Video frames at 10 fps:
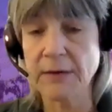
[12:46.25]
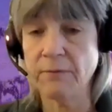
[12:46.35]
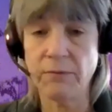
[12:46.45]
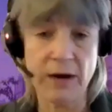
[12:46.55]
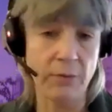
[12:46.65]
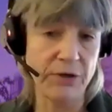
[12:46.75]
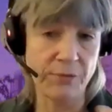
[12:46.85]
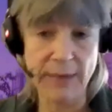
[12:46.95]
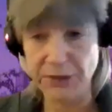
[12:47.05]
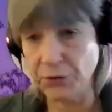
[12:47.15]
And there we
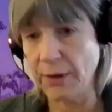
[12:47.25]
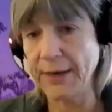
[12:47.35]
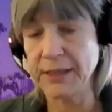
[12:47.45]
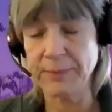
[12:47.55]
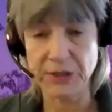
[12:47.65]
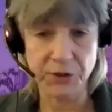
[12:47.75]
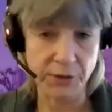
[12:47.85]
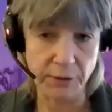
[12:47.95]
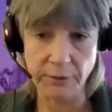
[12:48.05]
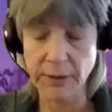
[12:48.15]
do mentoring and
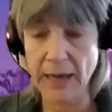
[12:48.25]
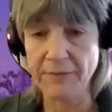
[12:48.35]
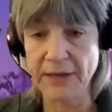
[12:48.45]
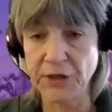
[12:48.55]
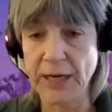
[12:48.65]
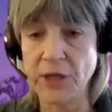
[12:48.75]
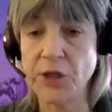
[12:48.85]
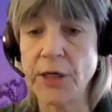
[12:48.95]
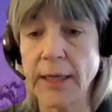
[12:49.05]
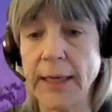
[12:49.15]
special kind of
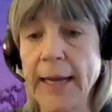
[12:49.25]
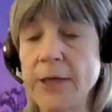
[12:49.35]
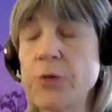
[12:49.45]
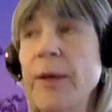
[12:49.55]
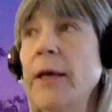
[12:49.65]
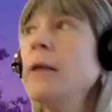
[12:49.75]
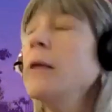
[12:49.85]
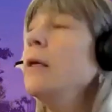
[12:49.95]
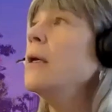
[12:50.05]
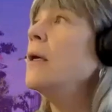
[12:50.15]
education and engagement.
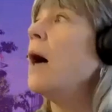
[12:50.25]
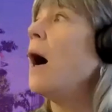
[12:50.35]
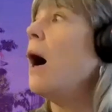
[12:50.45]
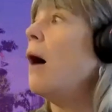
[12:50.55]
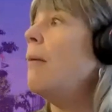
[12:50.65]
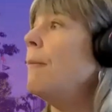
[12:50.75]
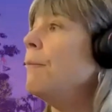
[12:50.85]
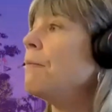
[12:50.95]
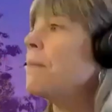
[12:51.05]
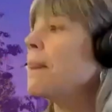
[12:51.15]

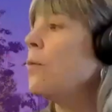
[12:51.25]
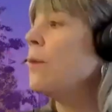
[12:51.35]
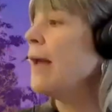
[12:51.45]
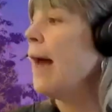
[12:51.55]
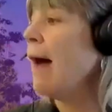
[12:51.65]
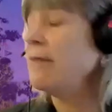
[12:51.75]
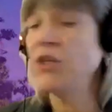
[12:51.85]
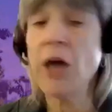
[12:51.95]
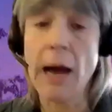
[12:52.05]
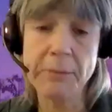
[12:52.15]
We have a
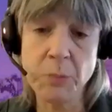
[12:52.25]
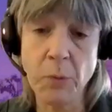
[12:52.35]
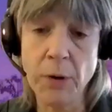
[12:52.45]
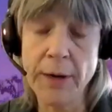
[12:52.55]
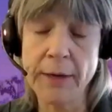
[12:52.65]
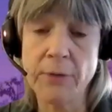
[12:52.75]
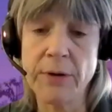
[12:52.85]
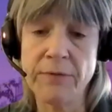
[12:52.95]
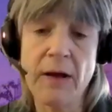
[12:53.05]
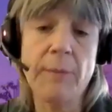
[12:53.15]
jobs board and
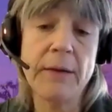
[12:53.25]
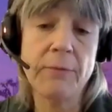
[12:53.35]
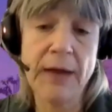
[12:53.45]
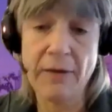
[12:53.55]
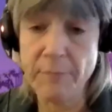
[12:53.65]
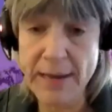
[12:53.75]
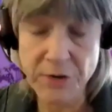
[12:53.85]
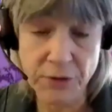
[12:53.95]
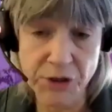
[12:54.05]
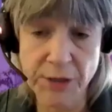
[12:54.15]
career development. We have
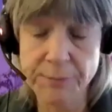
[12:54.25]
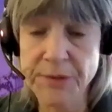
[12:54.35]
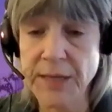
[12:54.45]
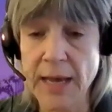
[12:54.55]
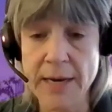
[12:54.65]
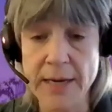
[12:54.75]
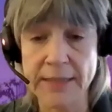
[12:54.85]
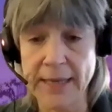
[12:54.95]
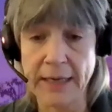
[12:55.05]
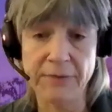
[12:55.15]
mentorships and
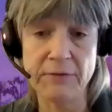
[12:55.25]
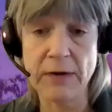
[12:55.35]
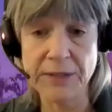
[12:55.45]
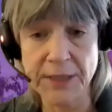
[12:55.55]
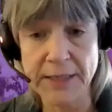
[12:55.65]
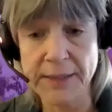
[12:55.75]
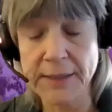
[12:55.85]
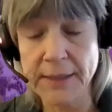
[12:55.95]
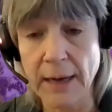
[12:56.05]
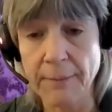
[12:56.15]
executive in
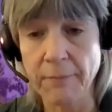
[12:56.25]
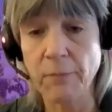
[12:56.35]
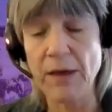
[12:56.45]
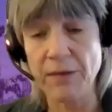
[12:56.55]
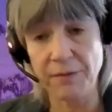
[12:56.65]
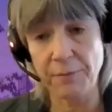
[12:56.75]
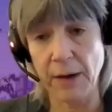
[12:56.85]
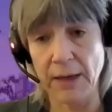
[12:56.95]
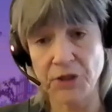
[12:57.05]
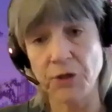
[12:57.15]
residence with
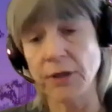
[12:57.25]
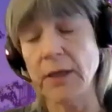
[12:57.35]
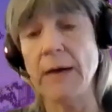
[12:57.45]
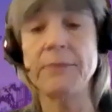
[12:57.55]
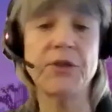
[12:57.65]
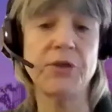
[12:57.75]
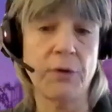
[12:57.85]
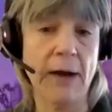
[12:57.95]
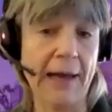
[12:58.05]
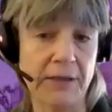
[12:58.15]
Stern alums
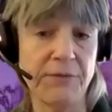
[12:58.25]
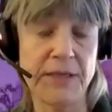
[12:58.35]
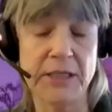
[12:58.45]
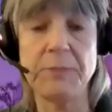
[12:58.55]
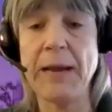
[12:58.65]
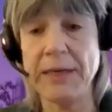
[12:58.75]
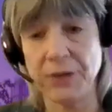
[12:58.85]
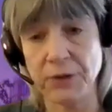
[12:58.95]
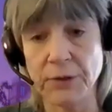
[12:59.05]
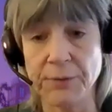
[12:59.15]
who are active in the
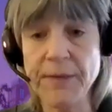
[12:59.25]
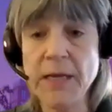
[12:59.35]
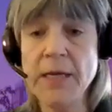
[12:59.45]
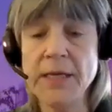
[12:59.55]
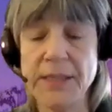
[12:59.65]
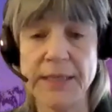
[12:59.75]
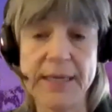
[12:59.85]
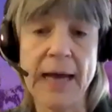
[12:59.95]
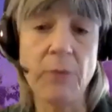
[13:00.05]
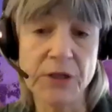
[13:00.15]
space, who will
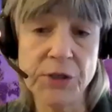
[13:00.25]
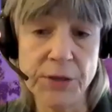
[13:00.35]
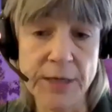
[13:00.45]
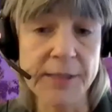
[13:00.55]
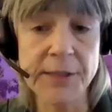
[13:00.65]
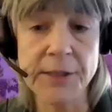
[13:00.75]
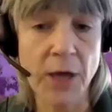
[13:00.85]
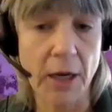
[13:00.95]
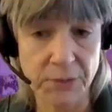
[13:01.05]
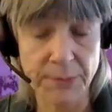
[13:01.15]
sit down with students and
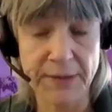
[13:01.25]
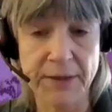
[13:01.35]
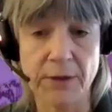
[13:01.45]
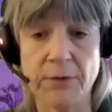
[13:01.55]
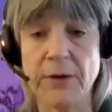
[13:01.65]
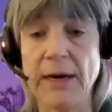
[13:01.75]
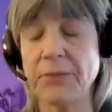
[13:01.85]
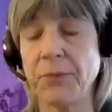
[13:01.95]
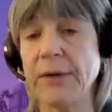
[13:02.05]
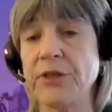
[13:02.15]
talk to them about their career
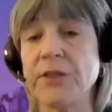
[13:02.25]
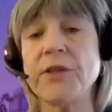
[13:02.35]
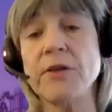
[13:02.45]
aspirations.